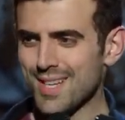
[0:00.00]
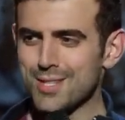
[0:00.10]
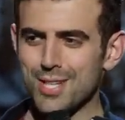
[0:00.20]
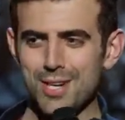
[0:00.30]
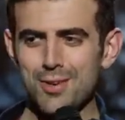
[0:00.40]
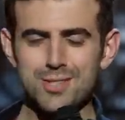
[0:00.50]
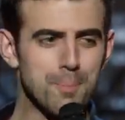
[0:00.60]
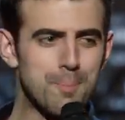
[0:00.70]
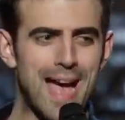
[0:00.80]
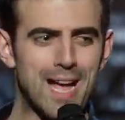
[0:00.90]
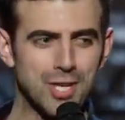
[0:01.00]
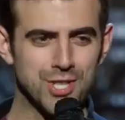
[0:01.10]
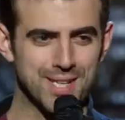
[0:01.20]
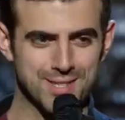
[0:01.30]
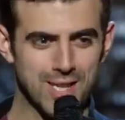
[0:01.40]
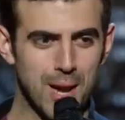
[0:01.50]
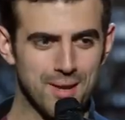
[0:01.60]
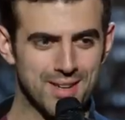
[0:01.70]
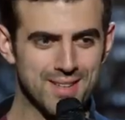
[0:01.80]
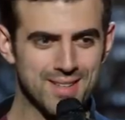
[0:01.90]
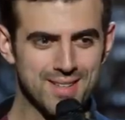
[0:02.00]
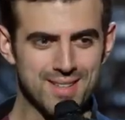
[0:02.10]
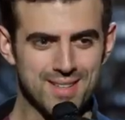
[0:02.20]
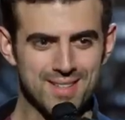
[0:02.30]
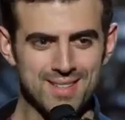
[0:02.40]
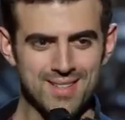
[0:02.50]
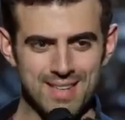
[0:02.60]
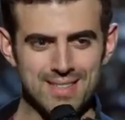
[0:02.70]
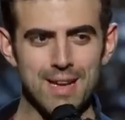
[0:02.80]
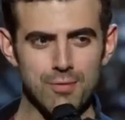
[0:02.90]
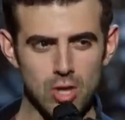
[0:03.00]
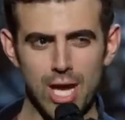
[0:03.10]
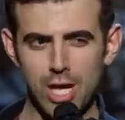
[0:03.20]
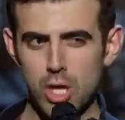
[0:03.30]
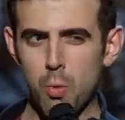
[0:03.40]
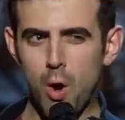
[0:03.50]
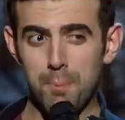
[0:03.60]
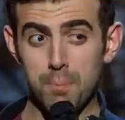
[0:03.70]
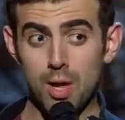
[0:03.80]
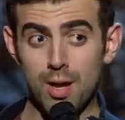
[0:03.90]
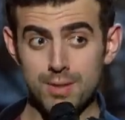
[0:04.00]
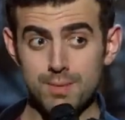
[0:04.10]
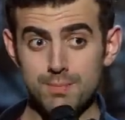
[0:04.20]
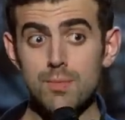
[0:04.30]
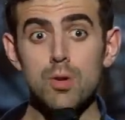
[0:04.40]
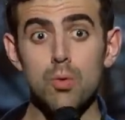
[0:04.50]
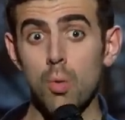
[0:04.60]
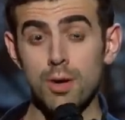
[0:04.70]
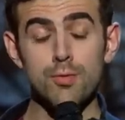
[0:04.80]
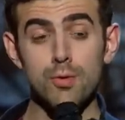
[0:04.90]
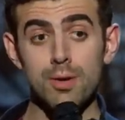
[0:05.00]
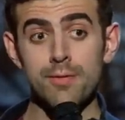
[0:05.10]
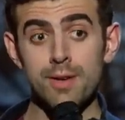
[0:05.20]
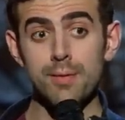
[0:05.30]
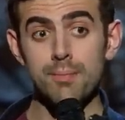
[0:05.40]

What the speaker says: So you know some bad shit is coming. It's never like, you want blunt? Wonderful evening,